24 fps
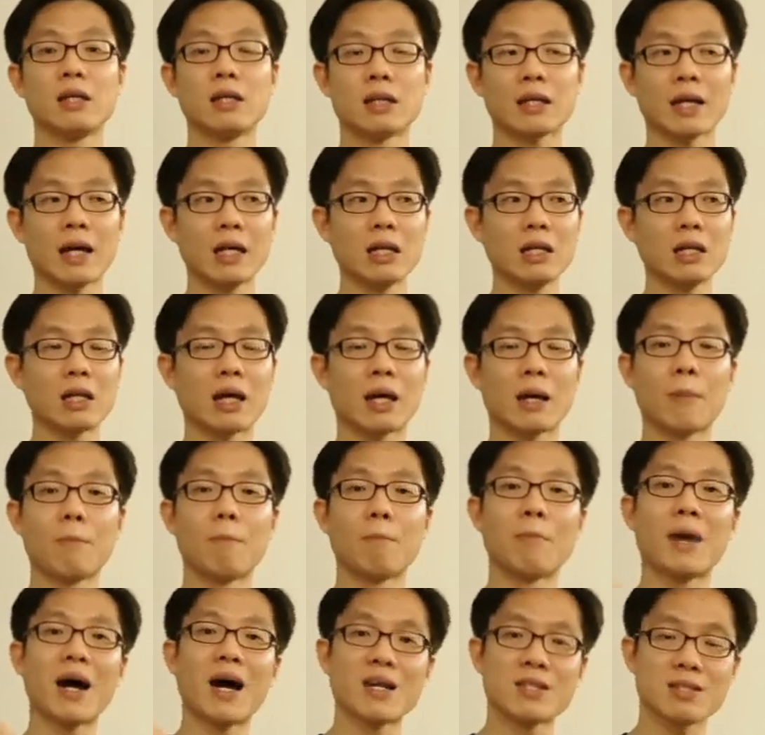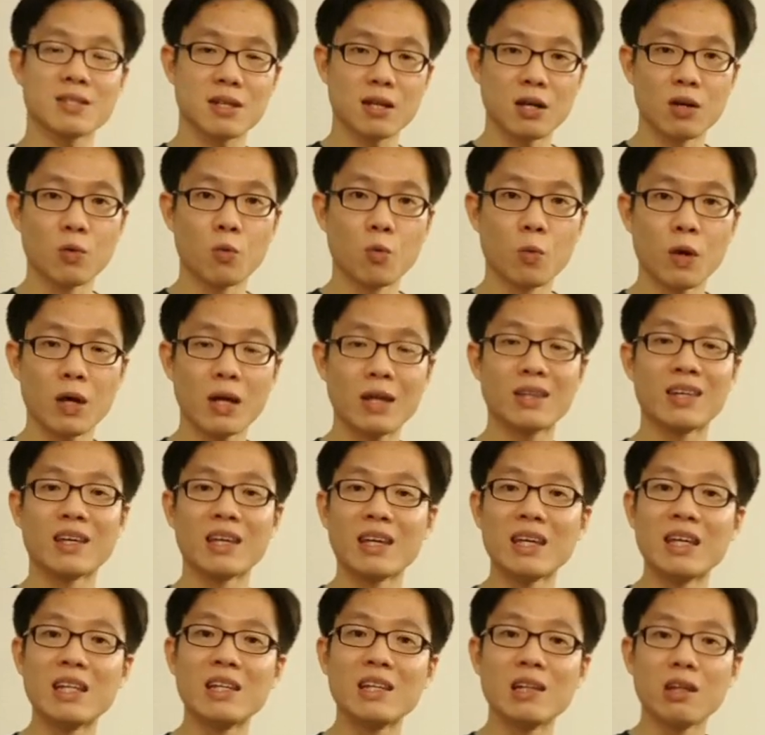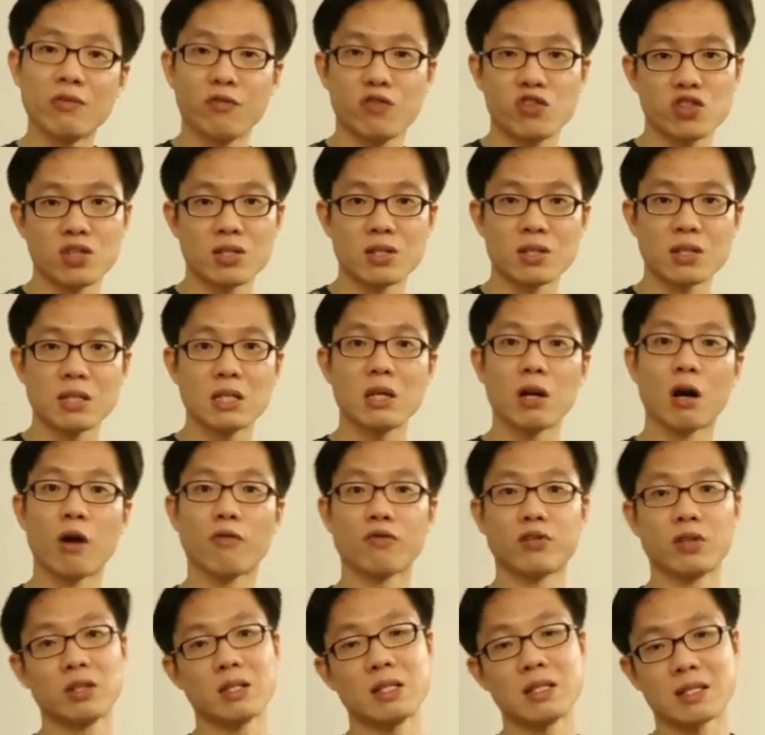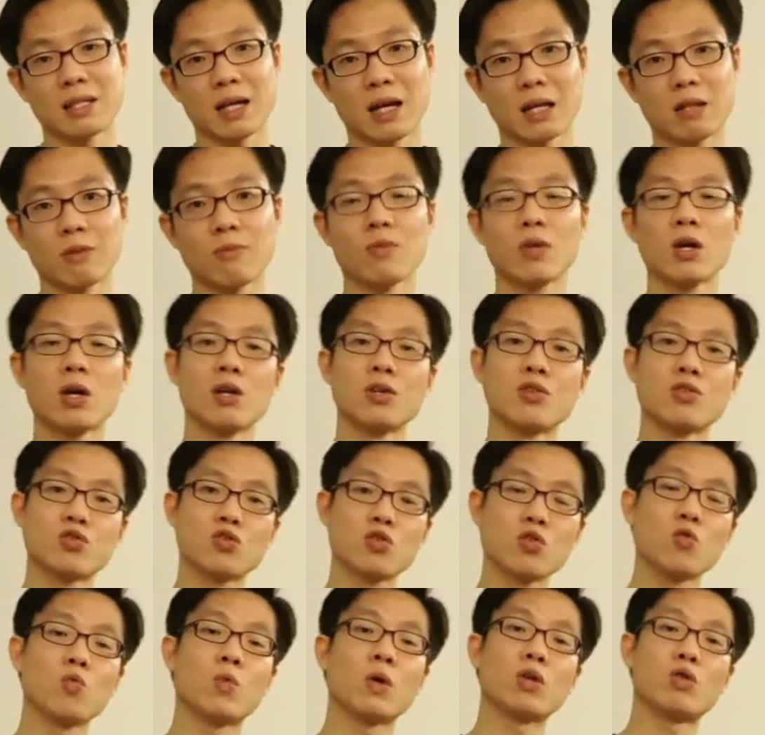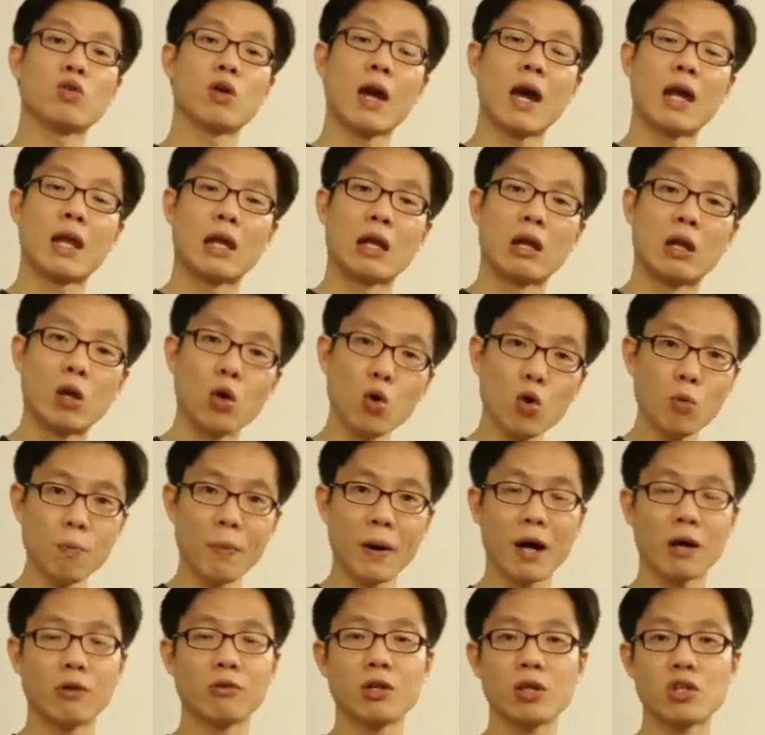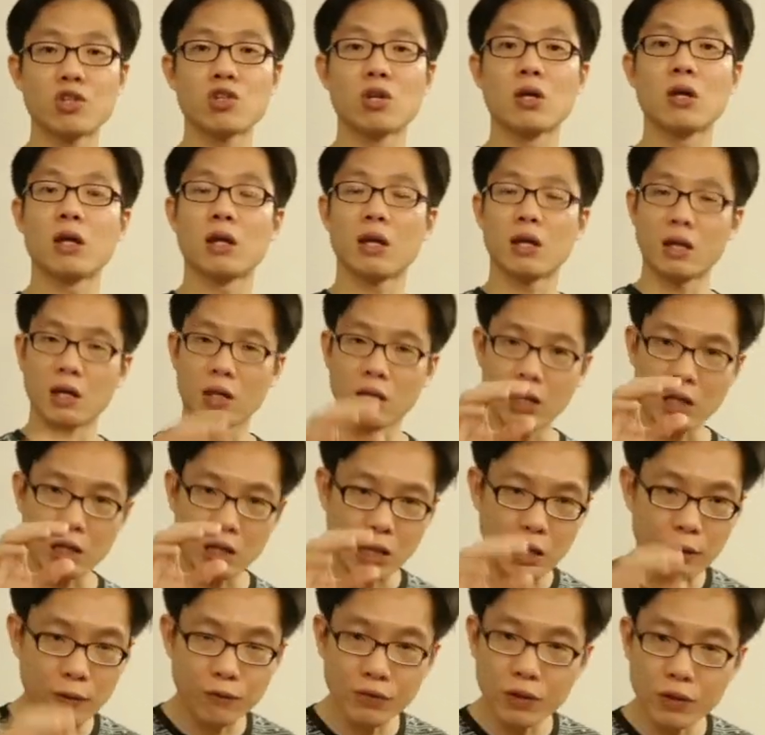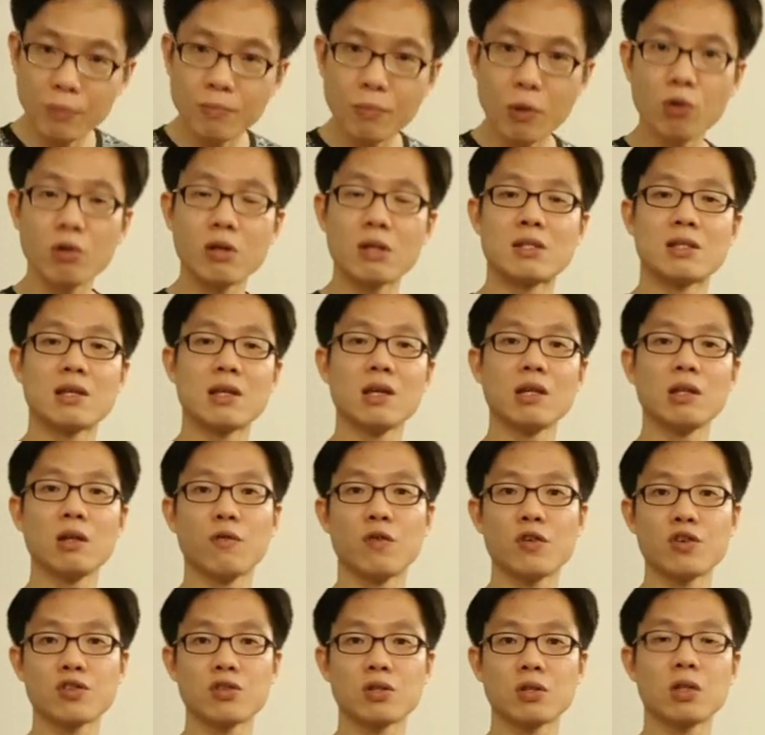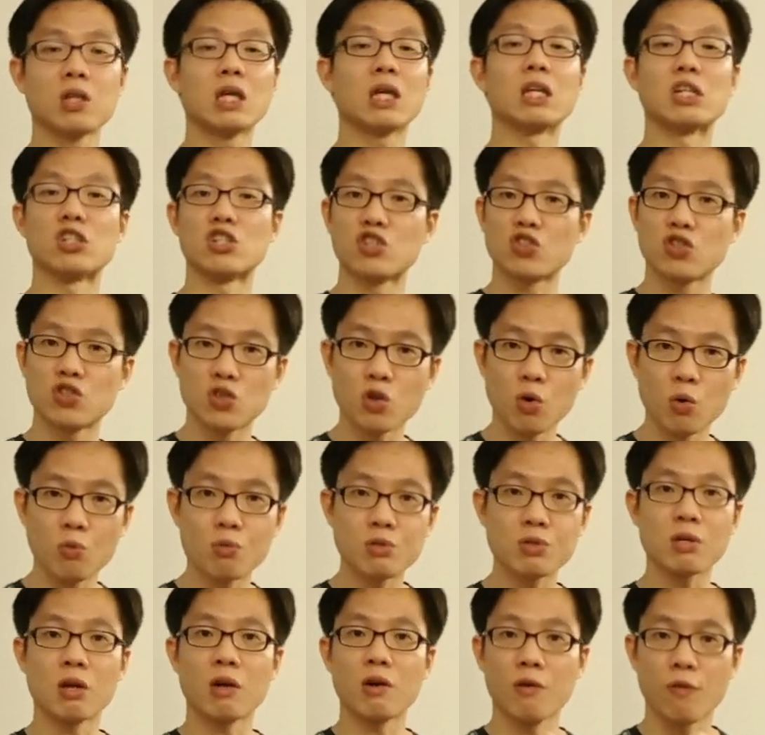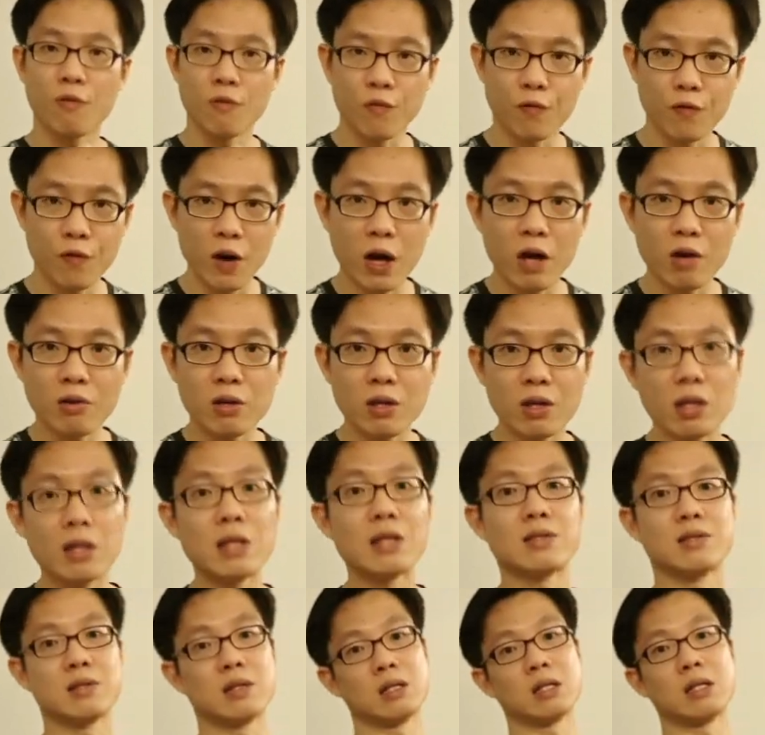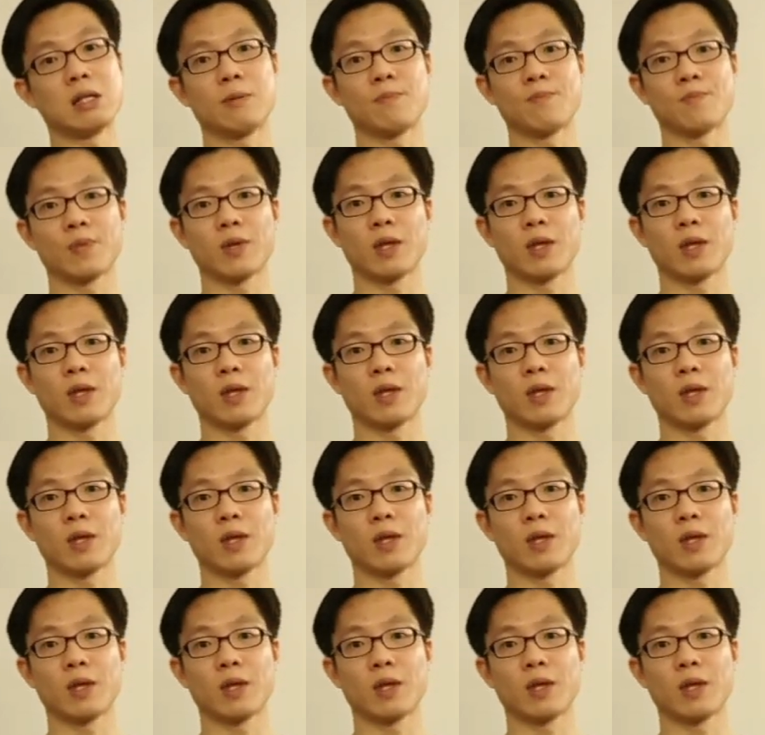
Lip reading: it kind of like masks away the inefficiency of the design. So when you're at a low poundage, if the bow is inefficient, it shows very easily.